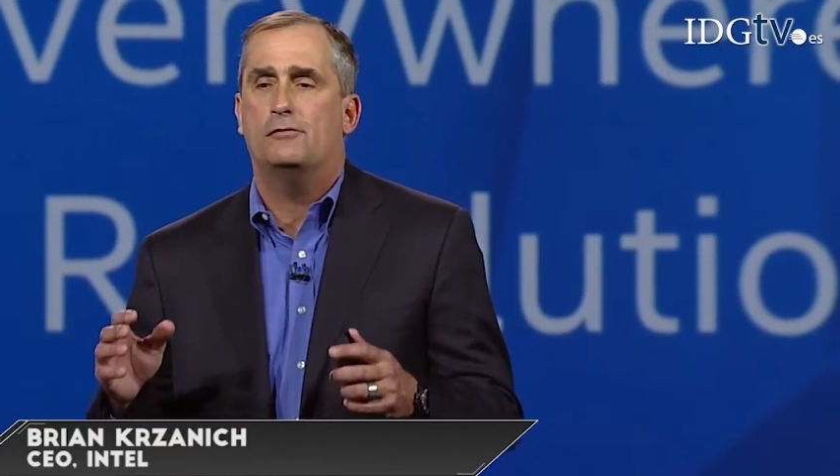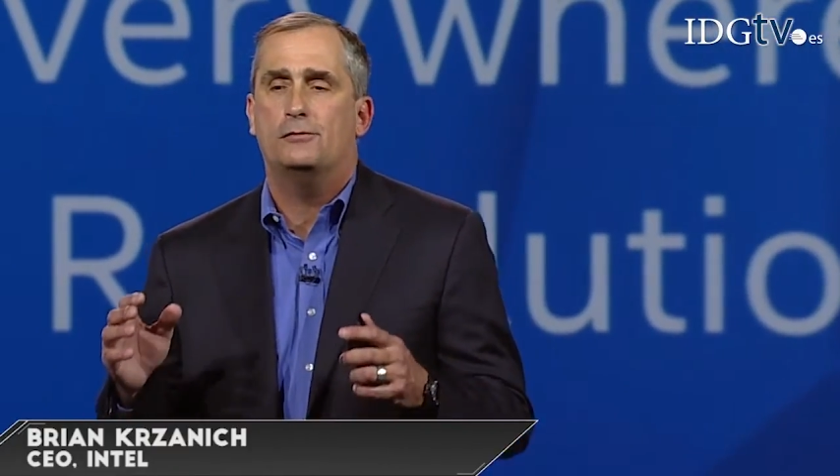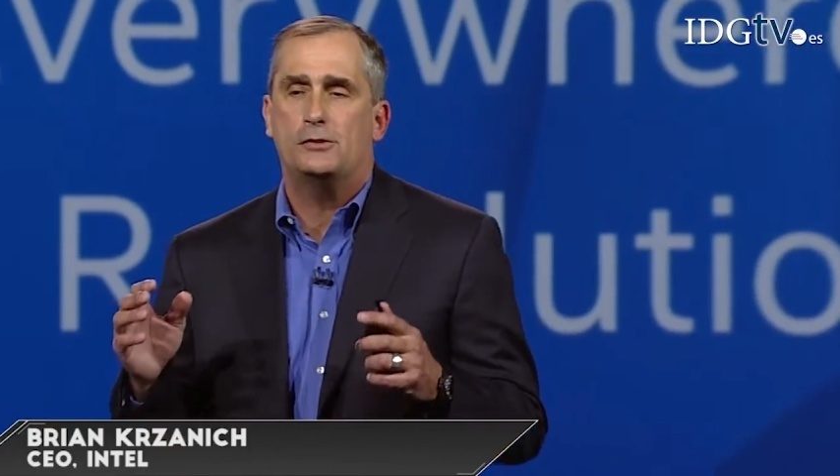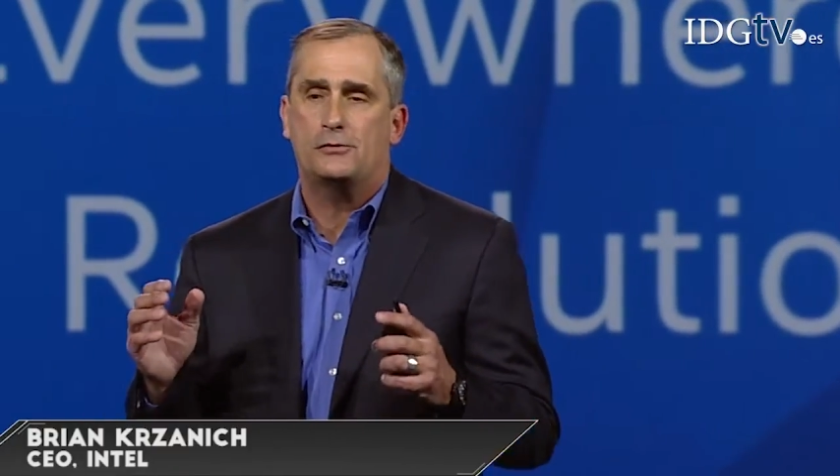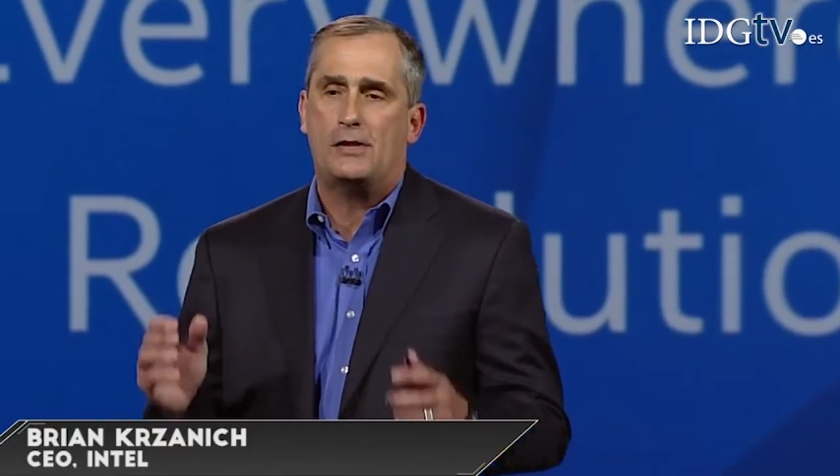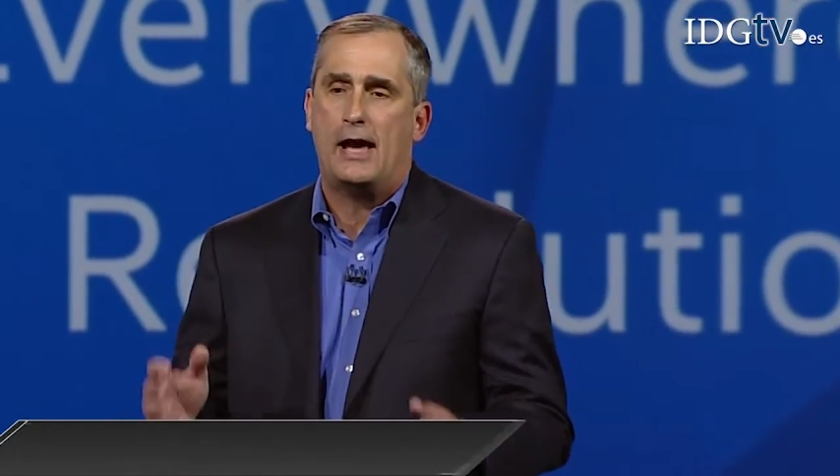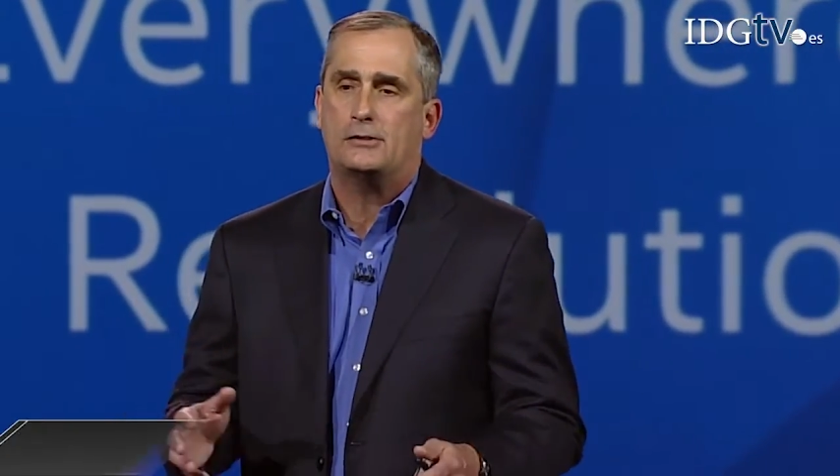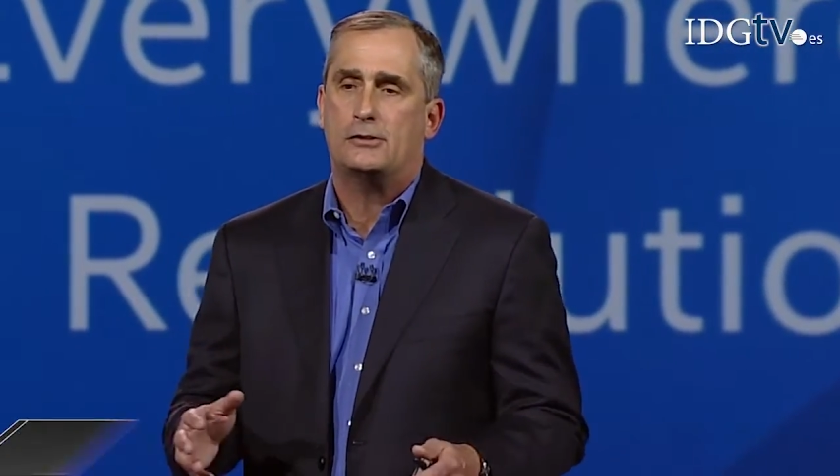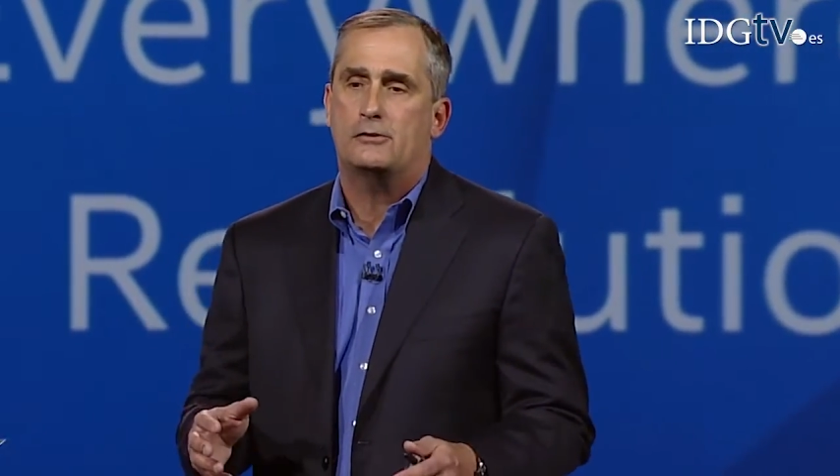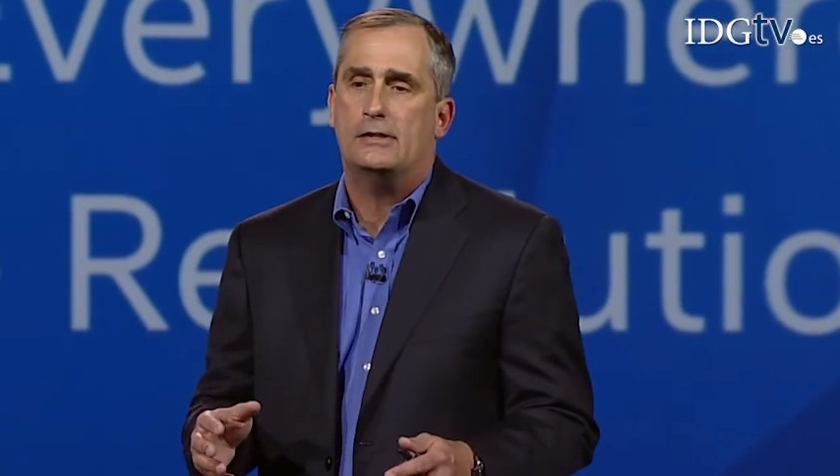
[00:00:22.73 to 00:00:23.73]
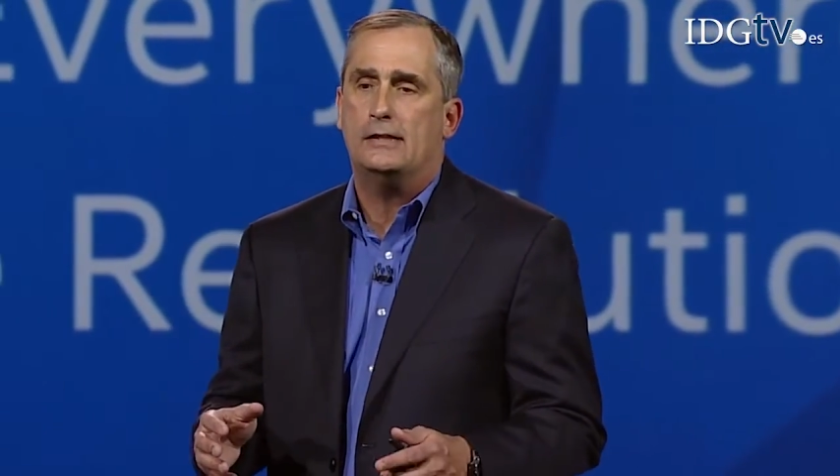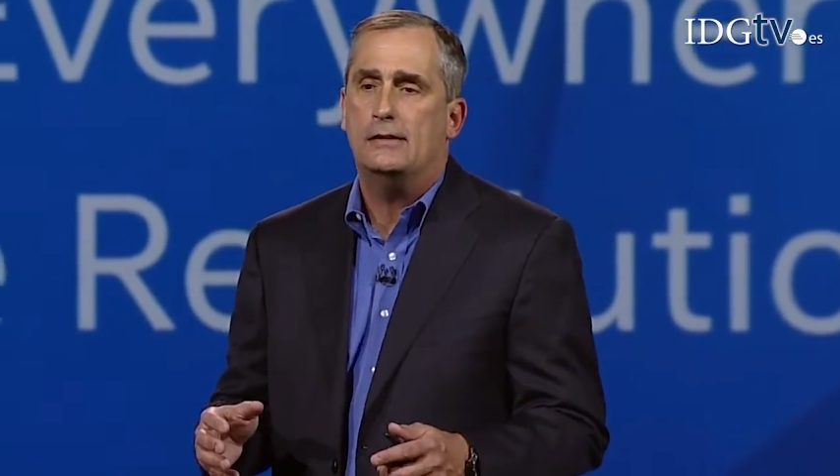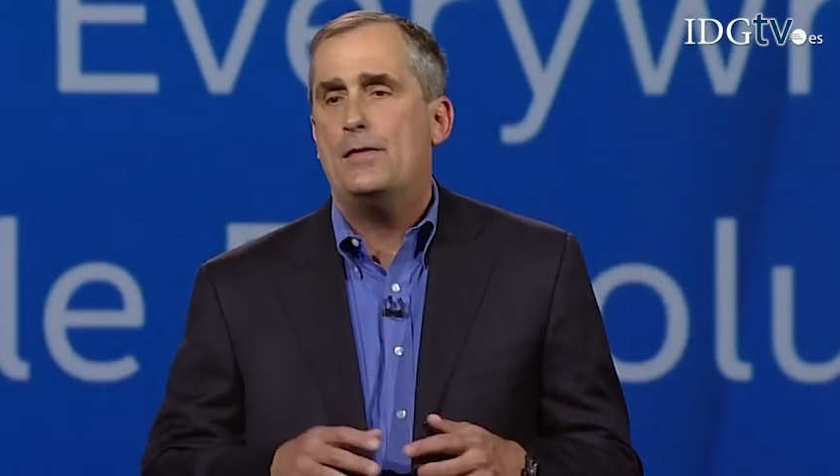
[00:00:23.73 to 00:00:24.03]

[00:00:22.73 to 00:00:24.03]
flat screen.